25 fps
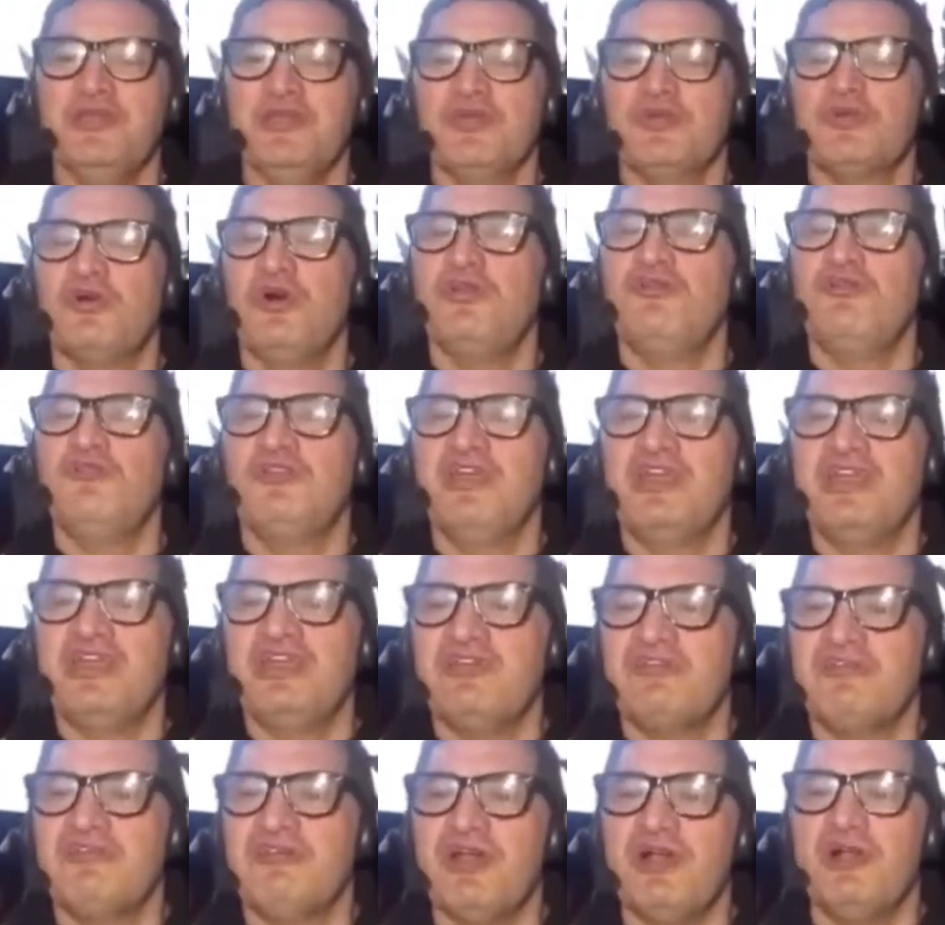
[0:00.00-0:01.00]
Conrad
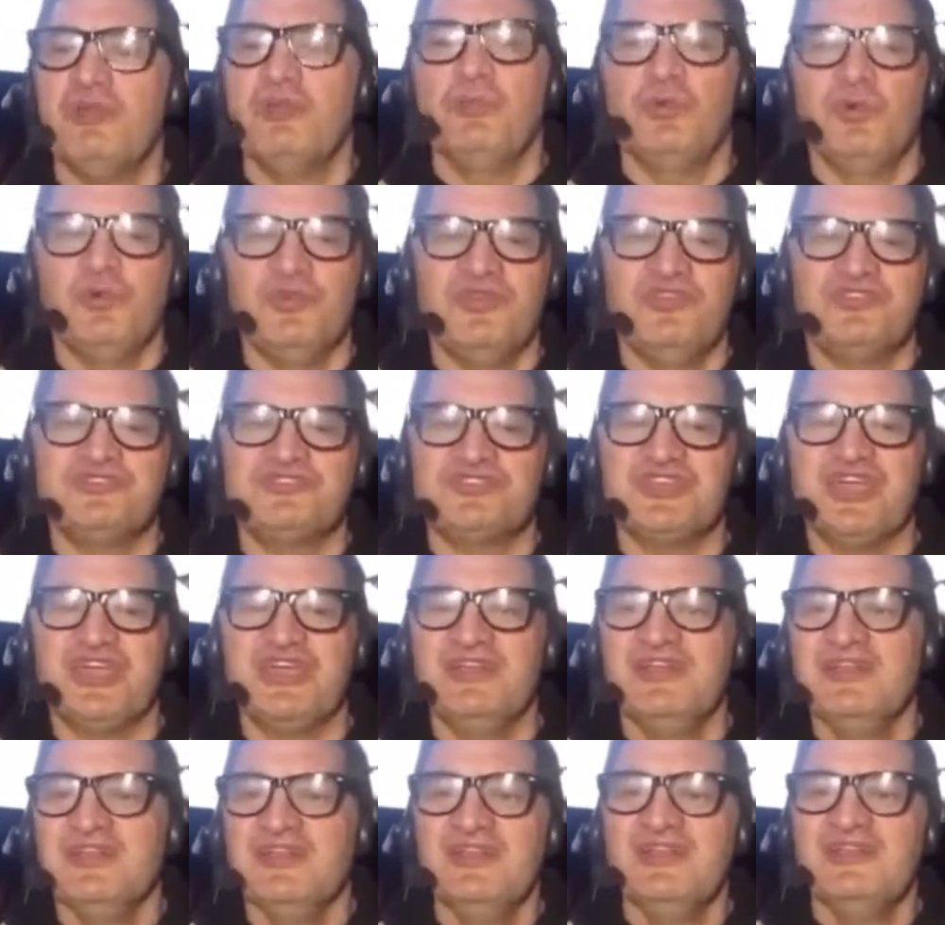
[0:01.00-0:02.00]
Harrell, born this day,
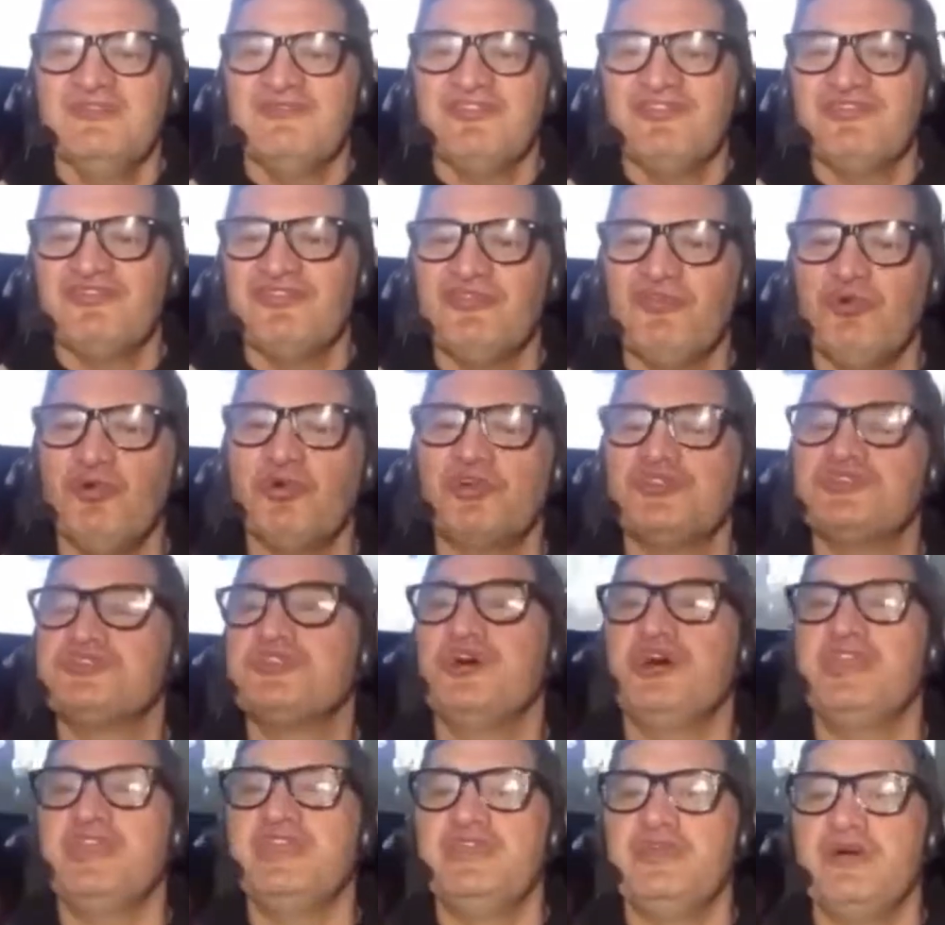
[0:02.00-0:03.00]
5th of August
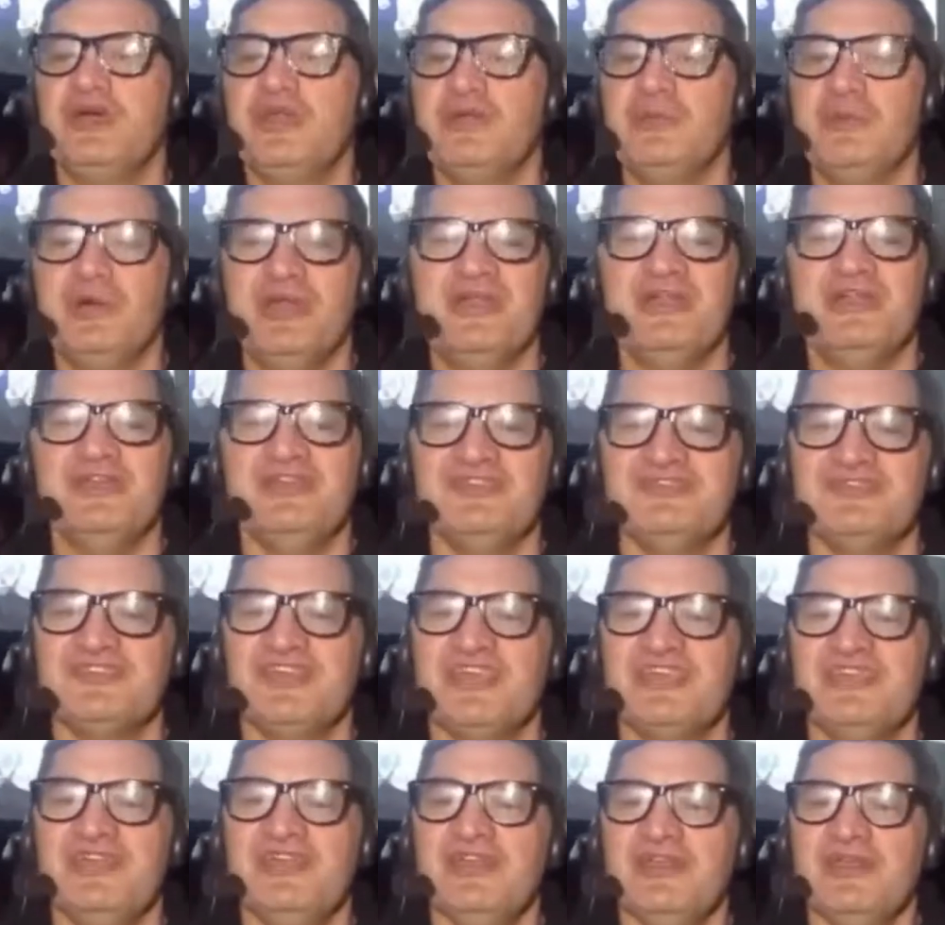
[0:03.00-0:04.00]
1991, is a